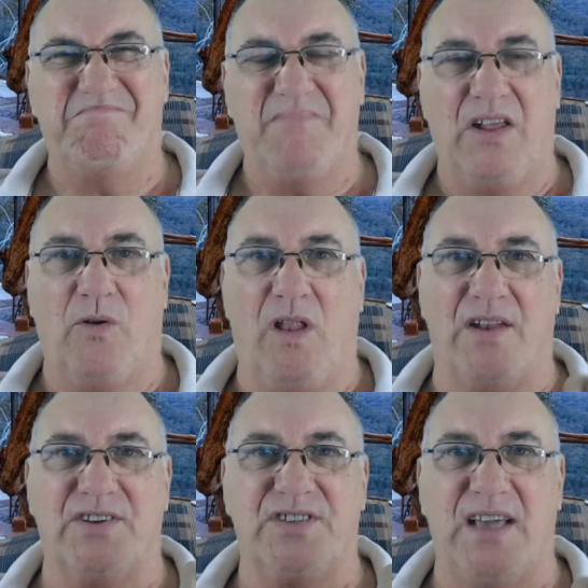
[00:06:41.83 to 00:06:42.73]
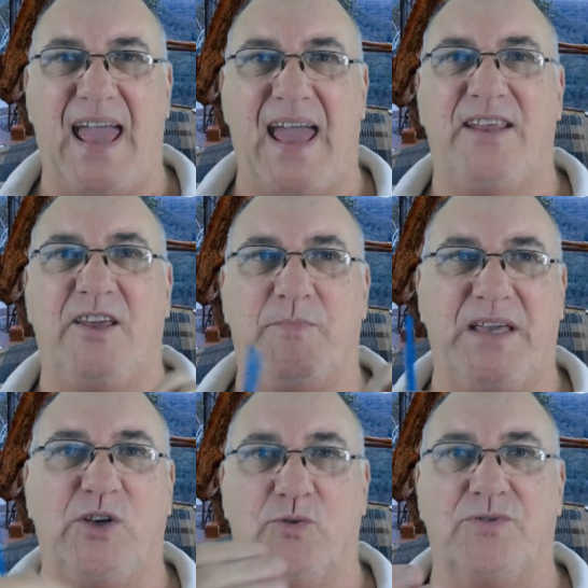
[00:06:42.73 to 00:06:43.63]
In all honesty, how do you be
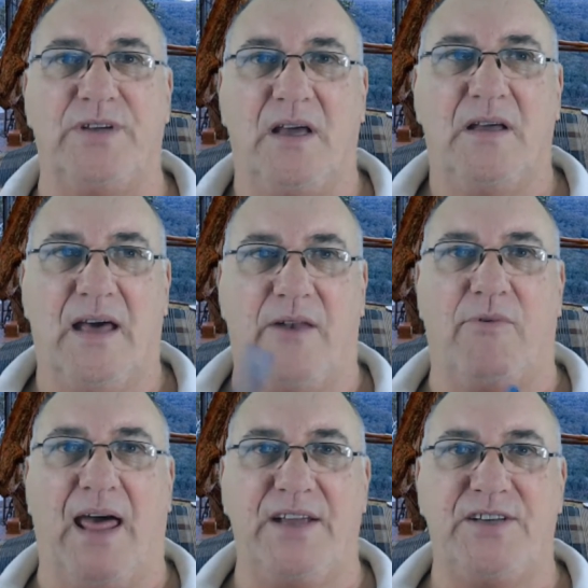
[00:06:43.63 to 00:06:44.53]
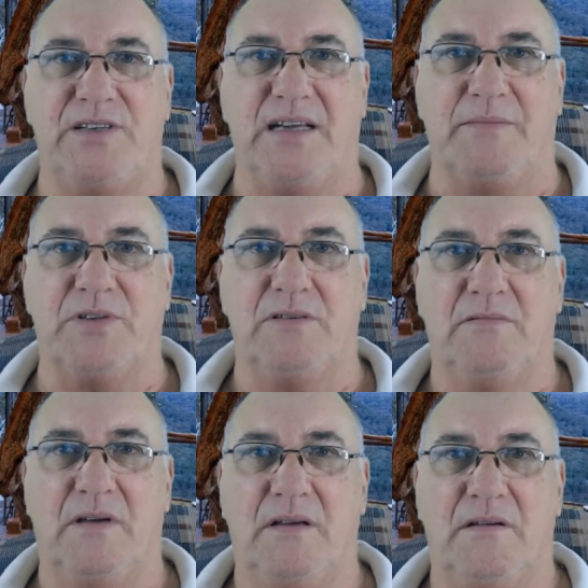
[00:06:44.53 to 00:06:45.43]
good at relationships?
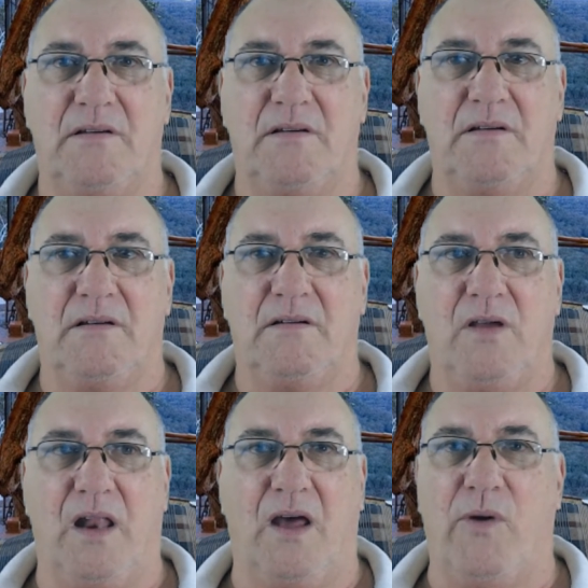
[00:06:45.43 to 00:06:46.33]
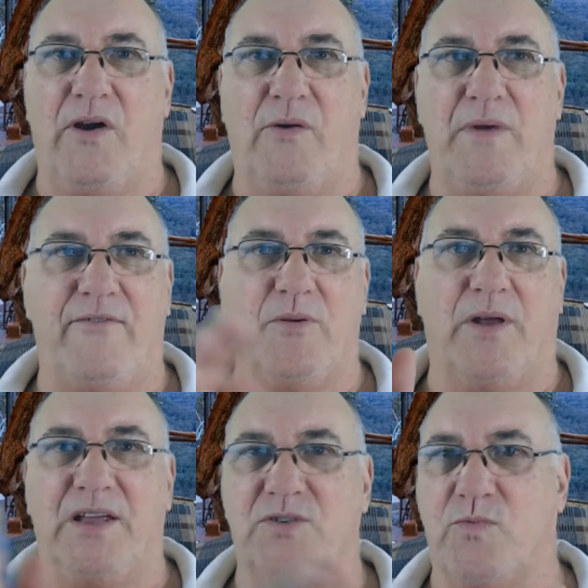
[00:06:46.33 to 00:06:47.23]
you know, where
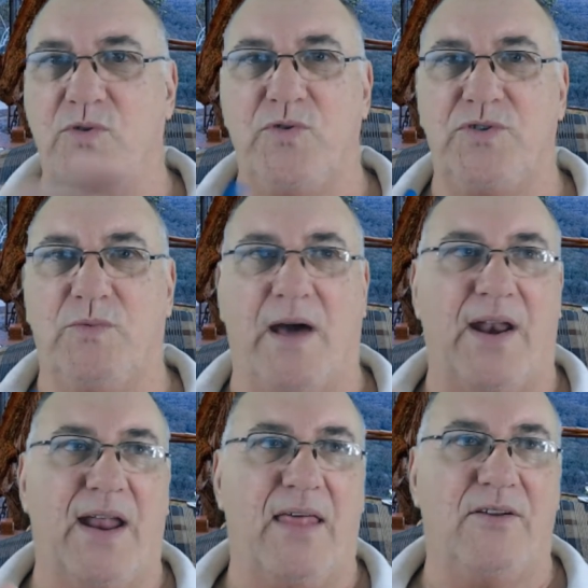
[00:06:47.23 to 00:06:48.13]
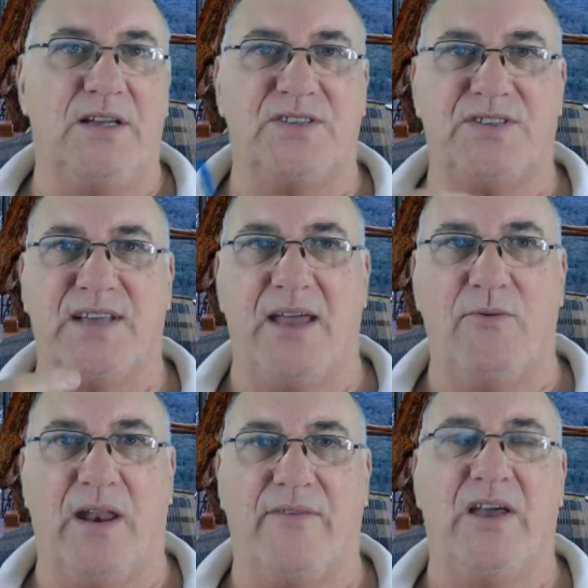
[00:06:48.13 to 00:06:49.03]
everybody is rude to one another and you just say
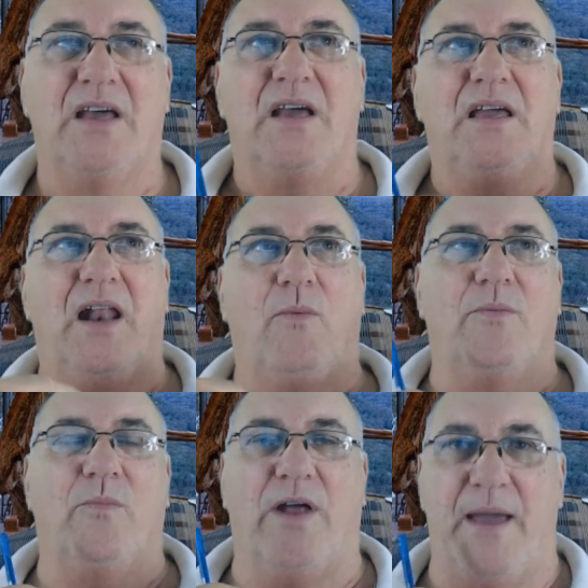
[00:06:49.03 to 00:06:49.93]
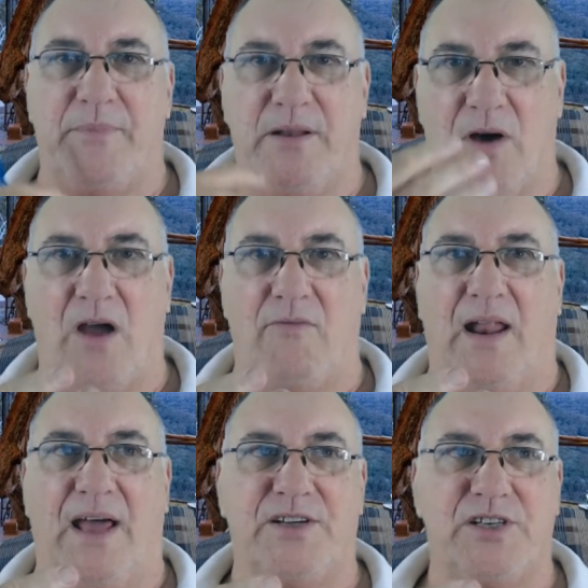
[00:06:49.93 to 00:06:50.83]
whatever. You know, what what happened in my
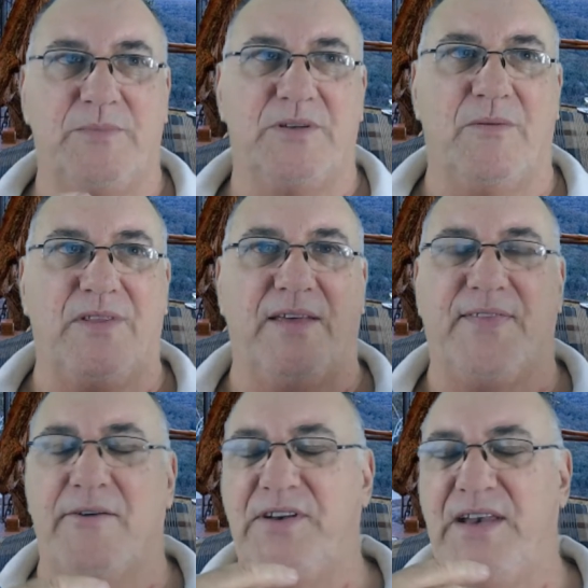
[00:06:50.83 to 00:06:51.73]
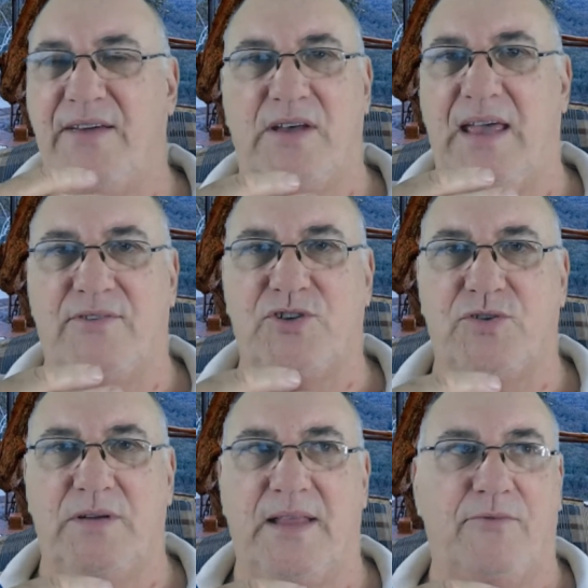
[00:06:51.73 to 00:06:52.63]
relationship is that they would never ever
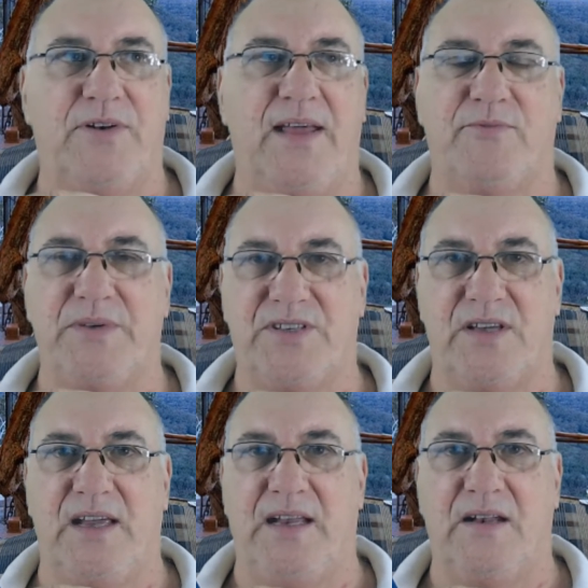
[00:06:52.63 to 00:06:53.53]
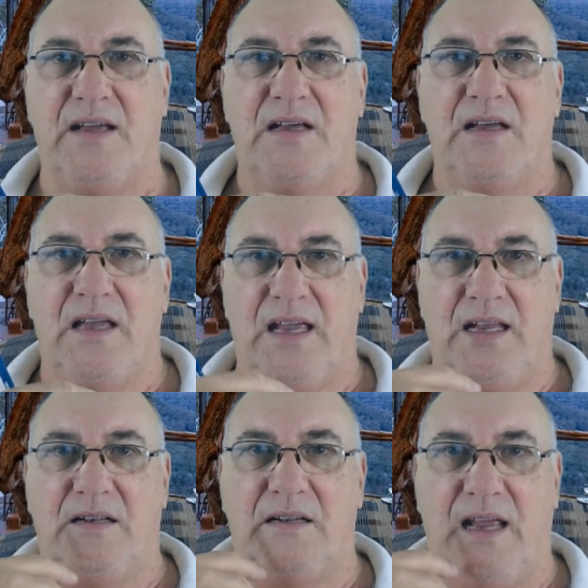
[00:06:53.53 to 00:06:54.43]
treat, they would never be seen
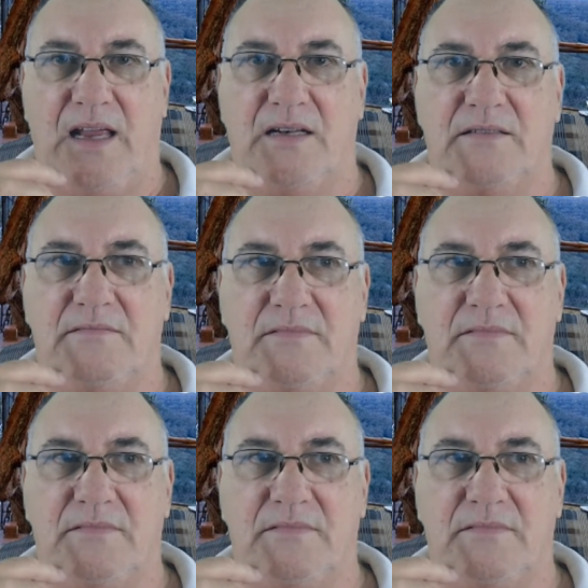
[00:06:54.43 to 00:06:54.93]
in in